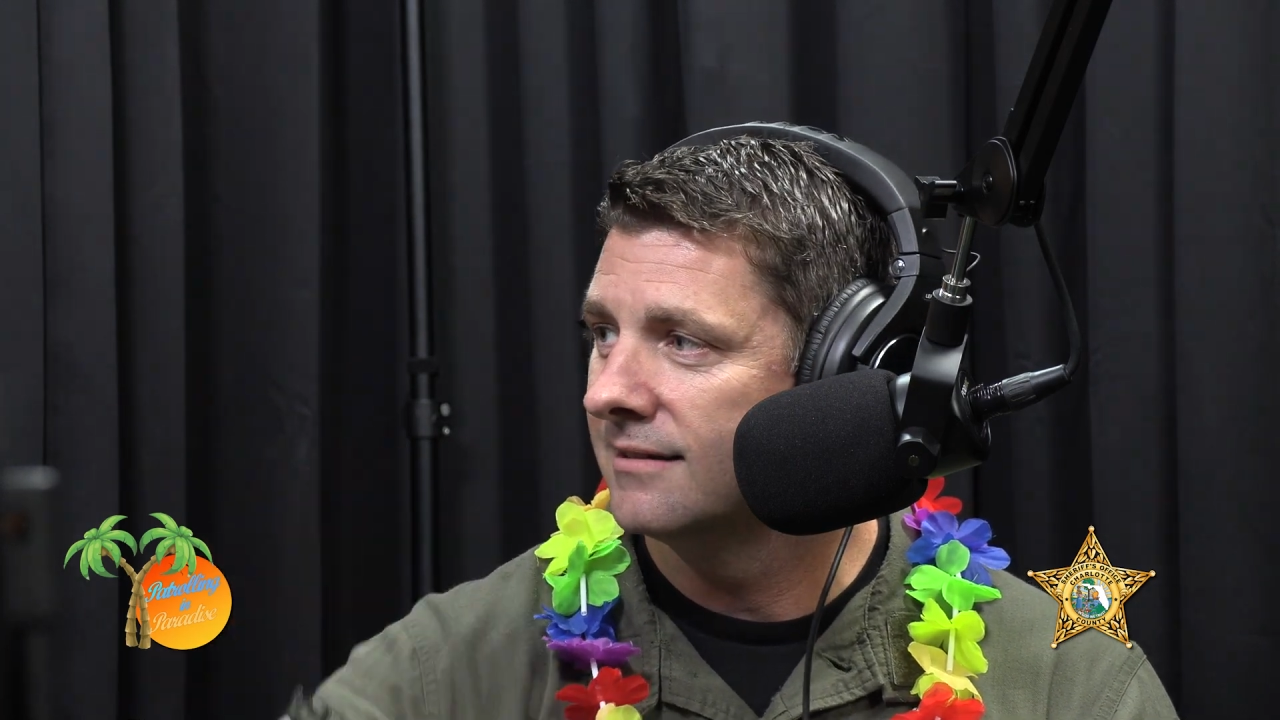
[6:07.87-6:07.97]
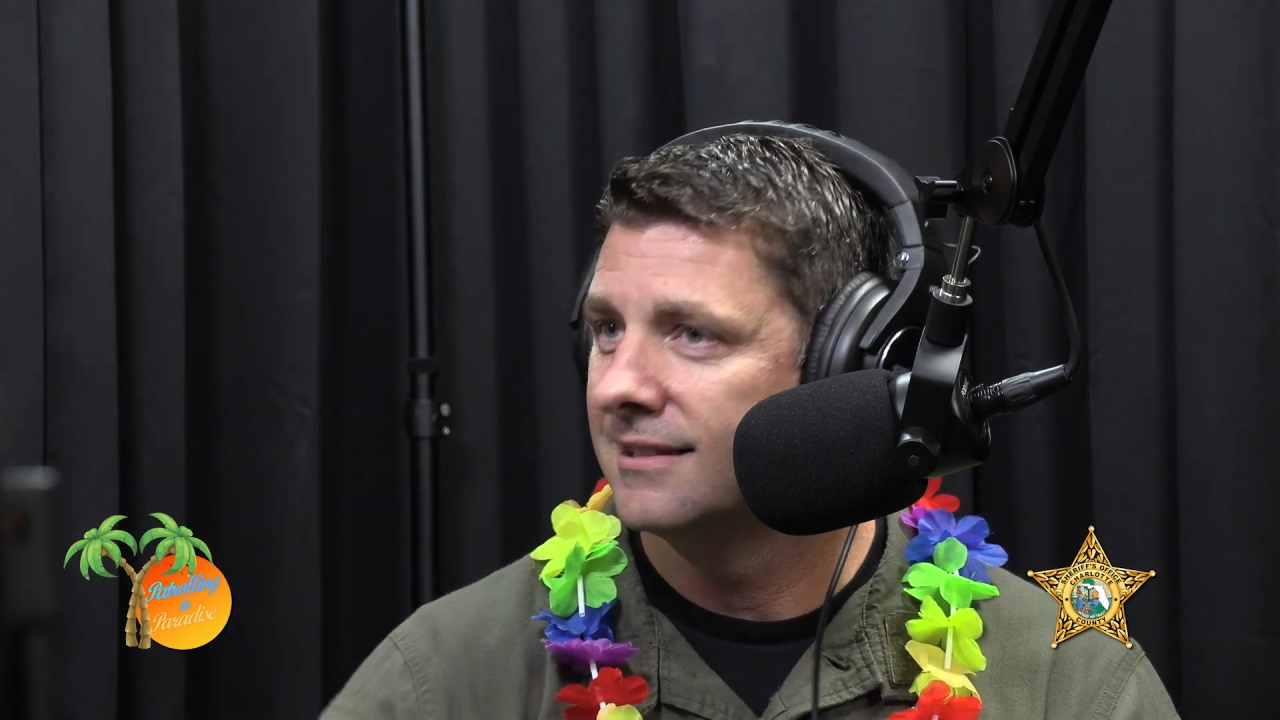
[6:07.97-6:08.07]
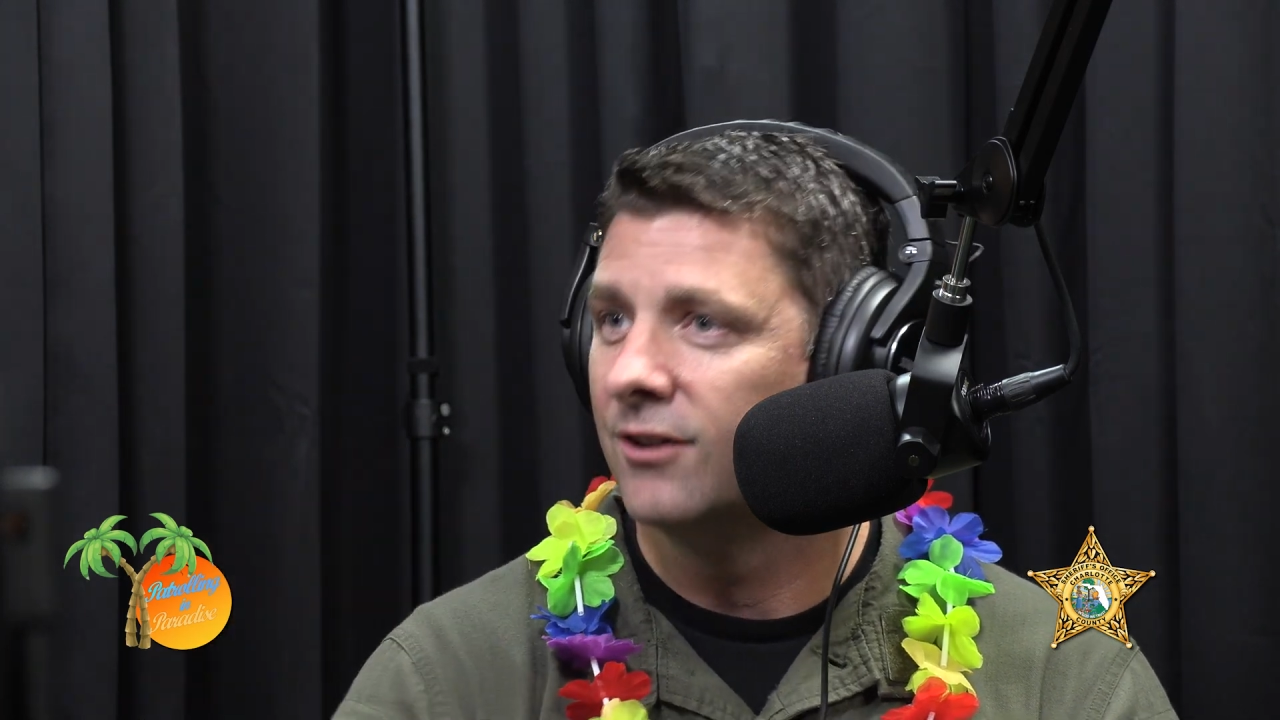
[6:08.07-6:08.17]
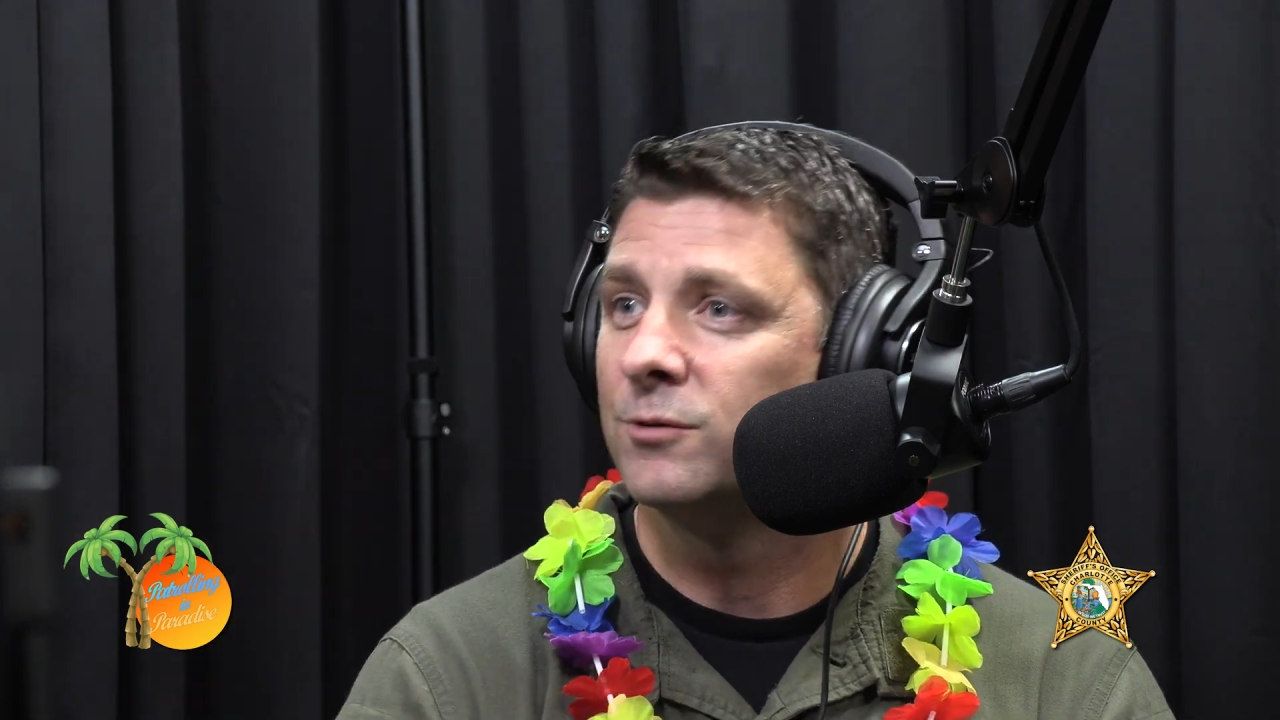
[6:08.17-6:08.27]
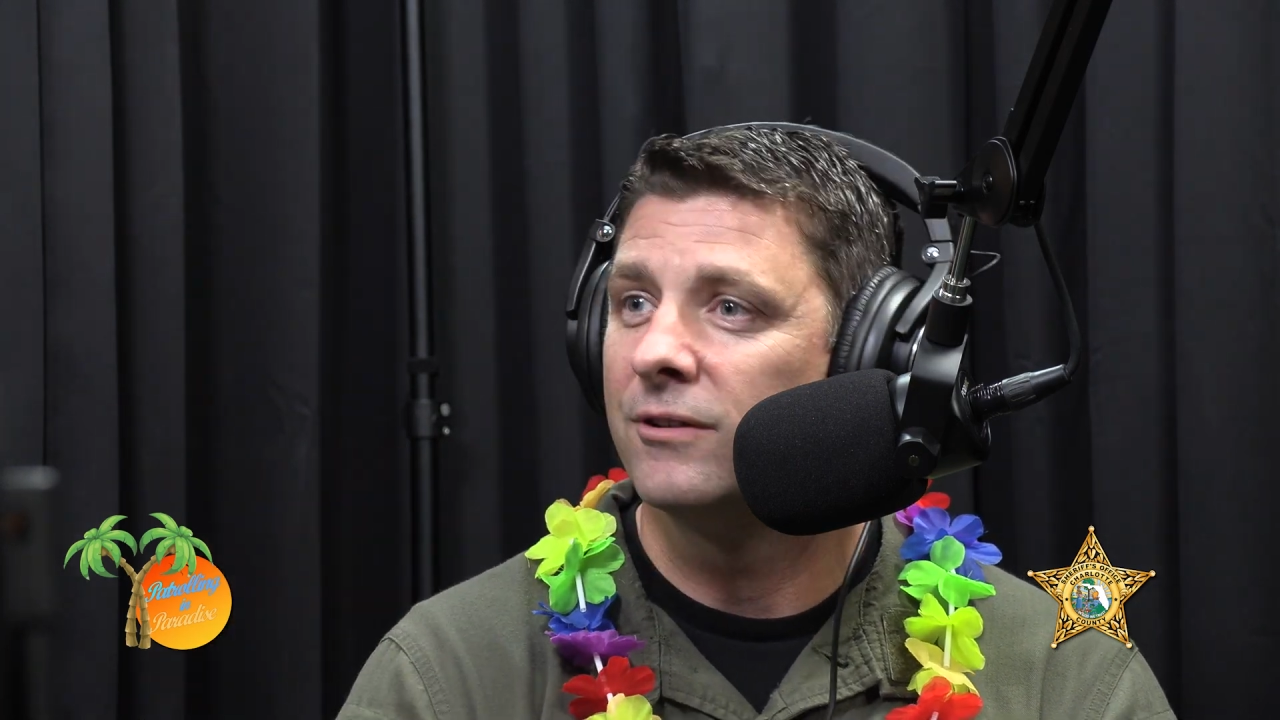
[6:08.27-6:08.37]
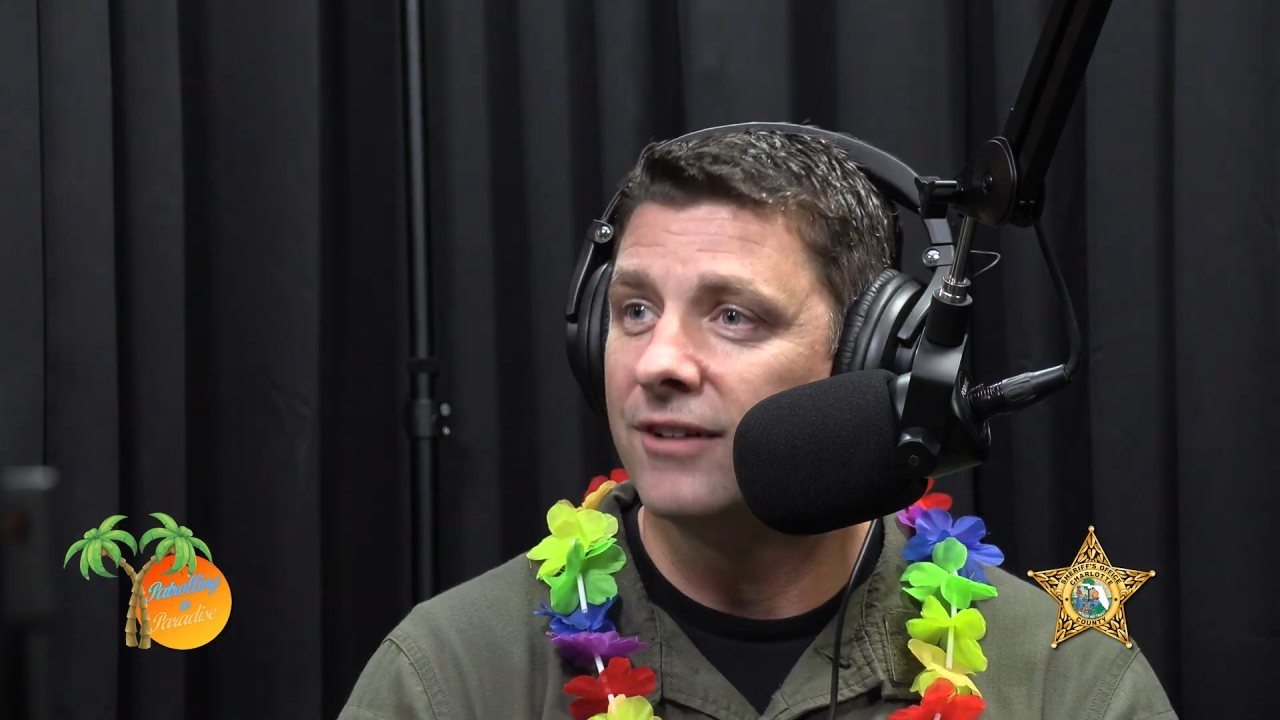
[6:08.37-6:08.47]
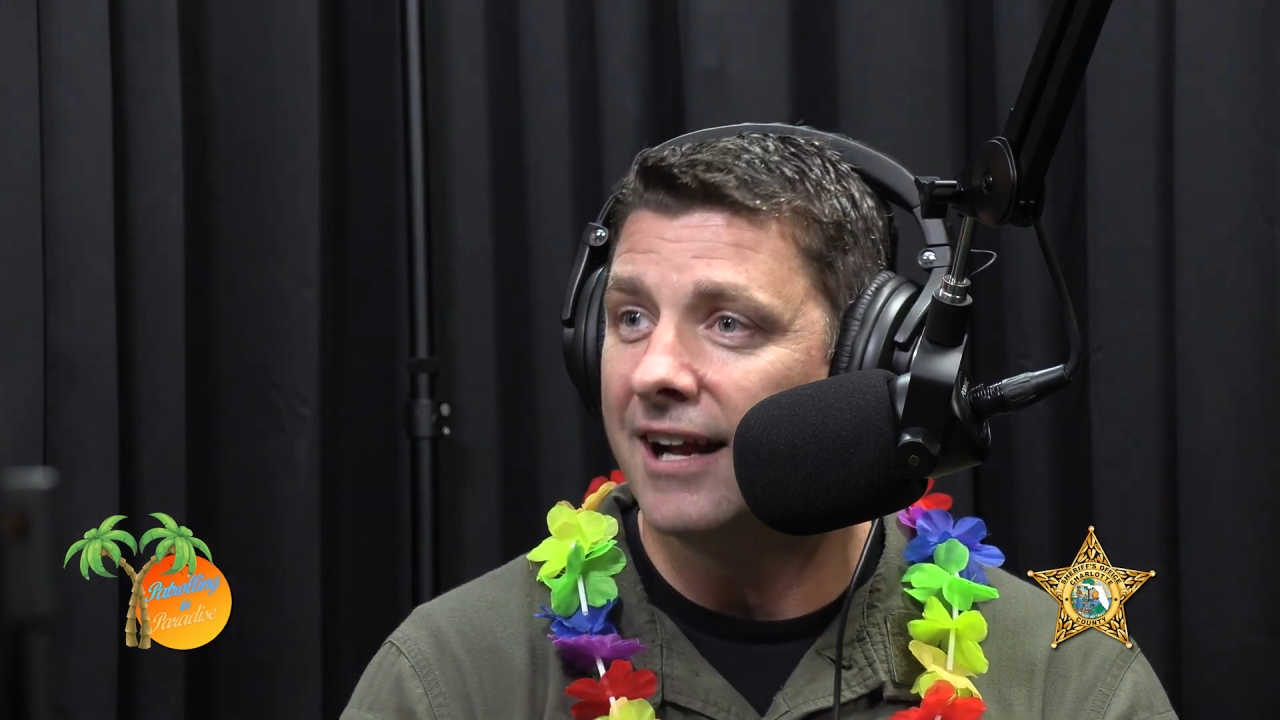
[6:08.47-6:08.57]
Tell us where they're at.